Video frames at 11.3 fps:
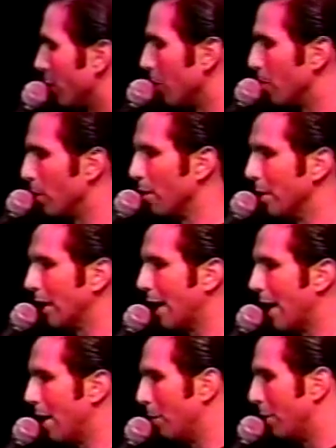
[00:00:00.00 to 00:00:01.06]
from
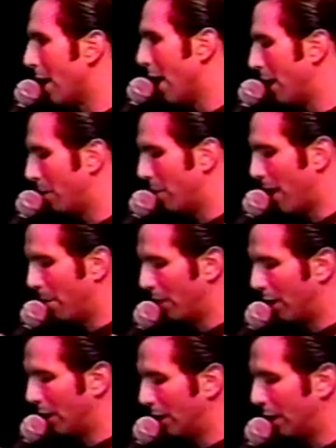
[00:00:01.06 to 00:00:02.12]
Birmingham,
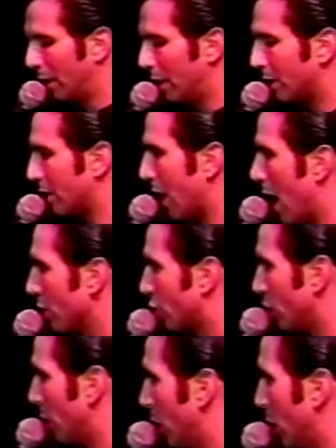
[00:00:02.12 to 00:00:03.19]
Alabama,
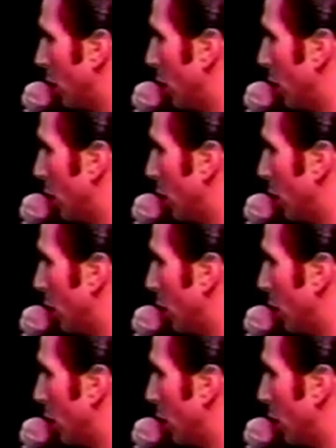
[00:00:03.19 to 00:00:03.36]
Tasha